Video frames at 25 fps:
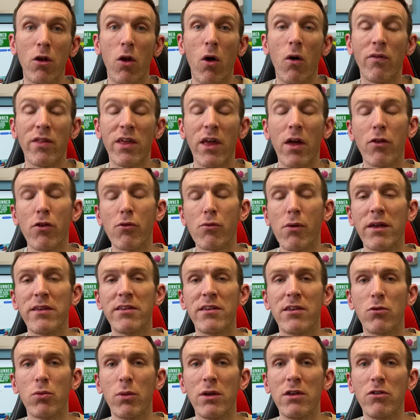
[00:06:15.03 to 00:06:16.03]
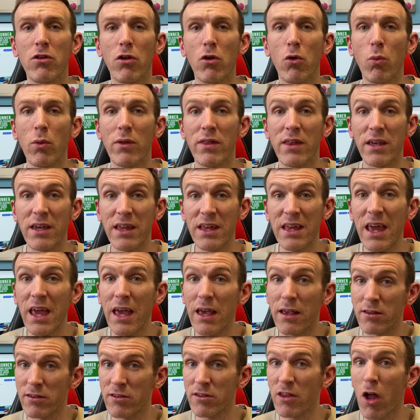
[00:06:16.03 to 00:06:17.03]
lot of the other races we do within a
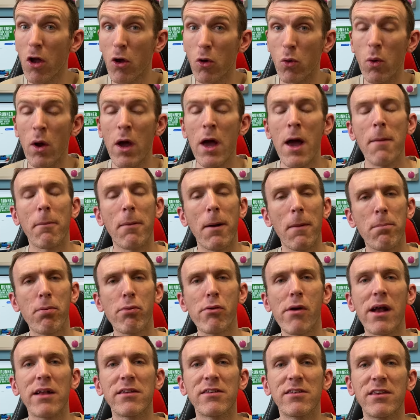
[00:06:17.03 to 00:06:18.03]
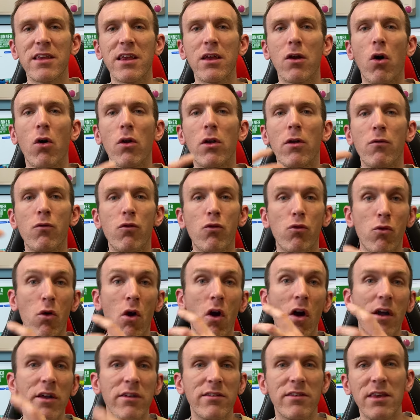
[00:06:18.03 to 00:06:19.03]
year. So by practicing on a
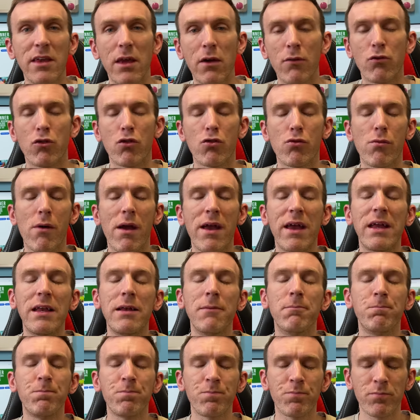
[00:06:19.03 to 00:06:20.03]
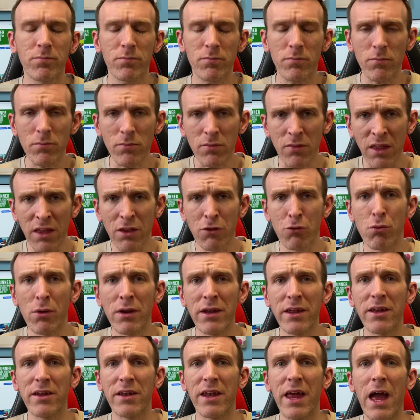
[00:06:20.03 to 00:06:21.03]
variety of terrain is
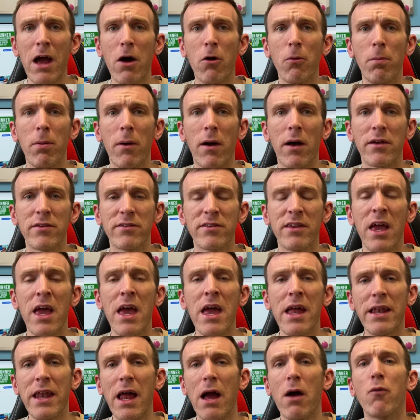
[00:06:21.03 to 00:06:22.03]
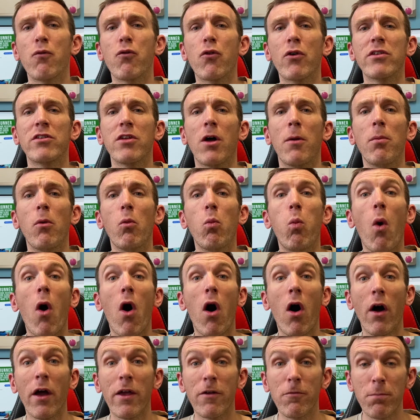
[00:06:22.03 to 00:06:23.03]
really gonna help us. Now, for example, what
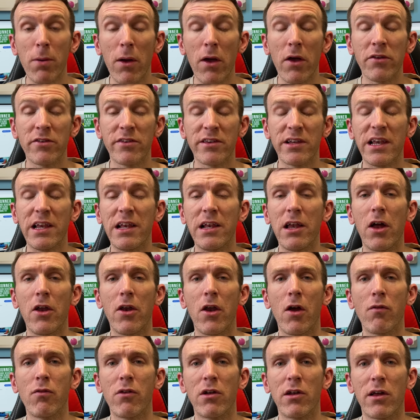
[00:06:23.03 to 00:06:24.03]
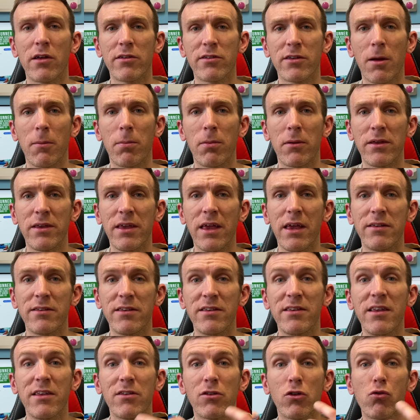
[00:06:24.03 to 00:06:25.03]
I've personally learned over the last couple of years
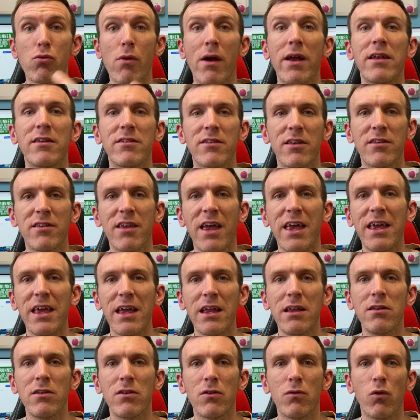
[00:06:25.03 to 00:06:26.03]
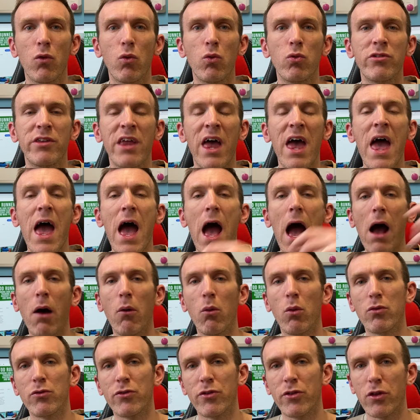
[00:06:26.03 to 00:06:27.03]
is it's great to take intervals
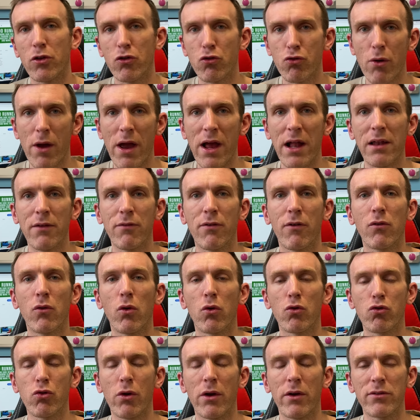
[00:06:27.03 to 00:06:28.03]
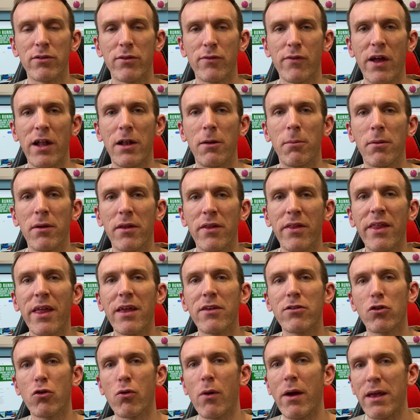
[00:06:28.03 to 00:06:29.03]
out onto the trail if I've got trails available, and
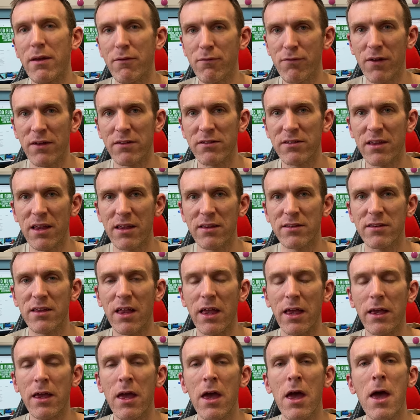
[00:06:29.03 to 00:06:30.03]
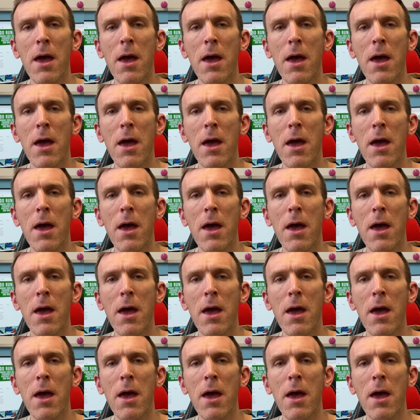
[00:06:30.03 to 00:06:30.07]
that's great and fantastic,